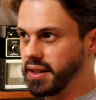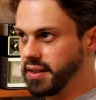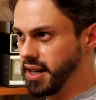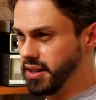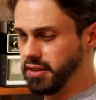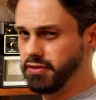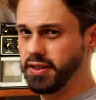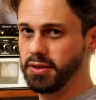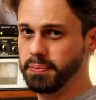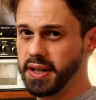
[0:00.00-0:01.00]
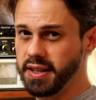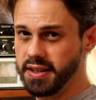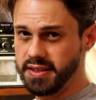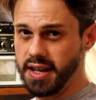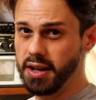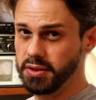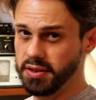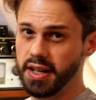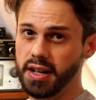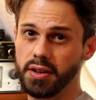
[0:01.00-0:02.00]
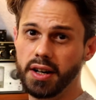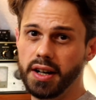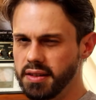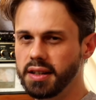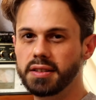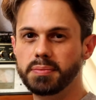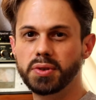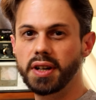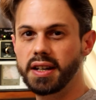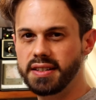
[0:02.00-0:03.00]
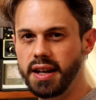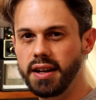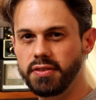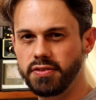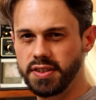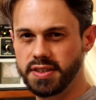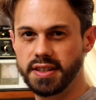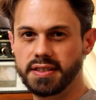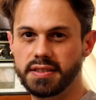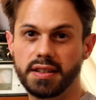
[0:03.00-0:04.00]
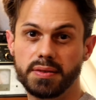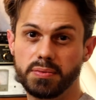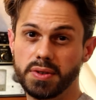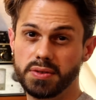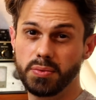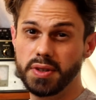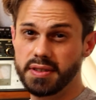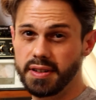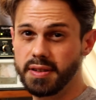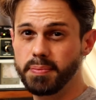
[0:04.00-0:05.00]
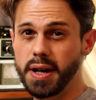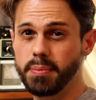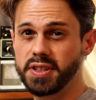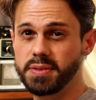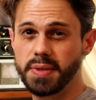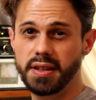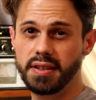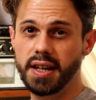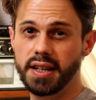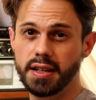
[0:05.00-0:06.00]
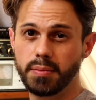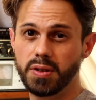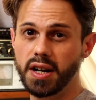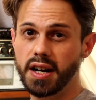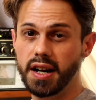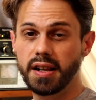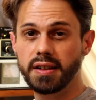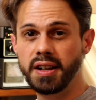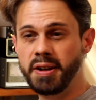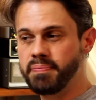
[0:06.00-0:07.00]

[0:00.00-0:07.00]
There are different opinions out there. I think in the book Antenna Physics that was recently published by the ARRL,